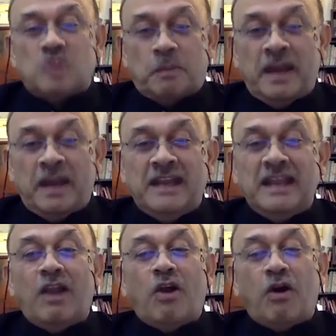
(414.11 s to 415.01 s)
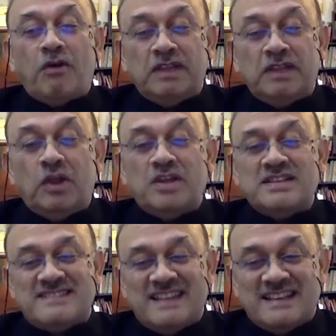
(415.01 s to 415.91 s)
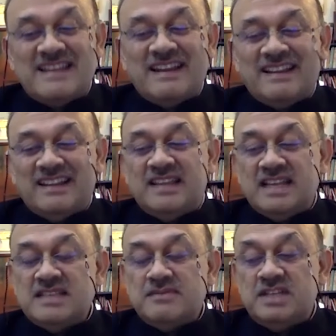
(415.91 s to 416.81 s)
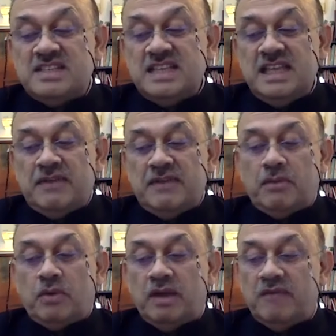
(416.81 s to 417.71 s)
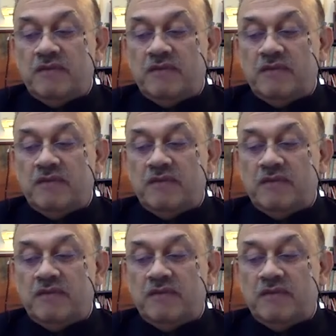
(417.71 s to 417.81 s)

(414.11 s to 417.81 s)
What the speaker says: operating along with logistics and other things. So we'll see even more.